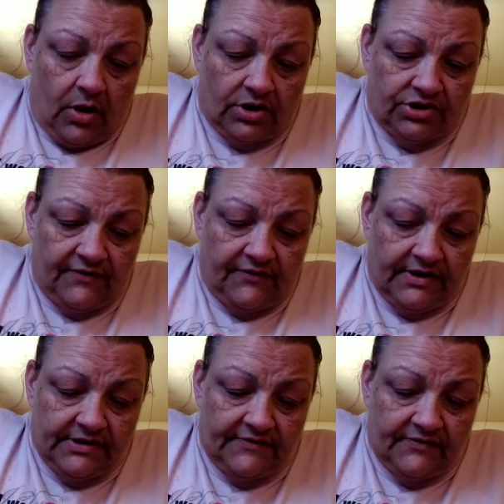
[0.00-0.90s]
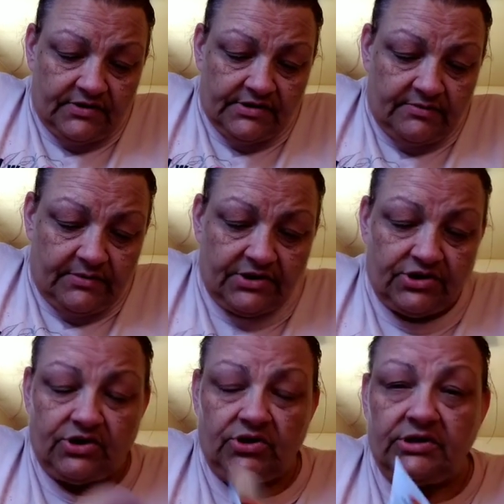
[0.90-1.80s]
Wash your face first, make
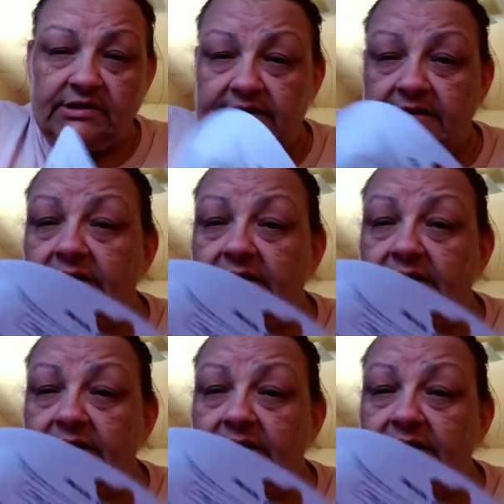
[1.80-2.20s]
sure it's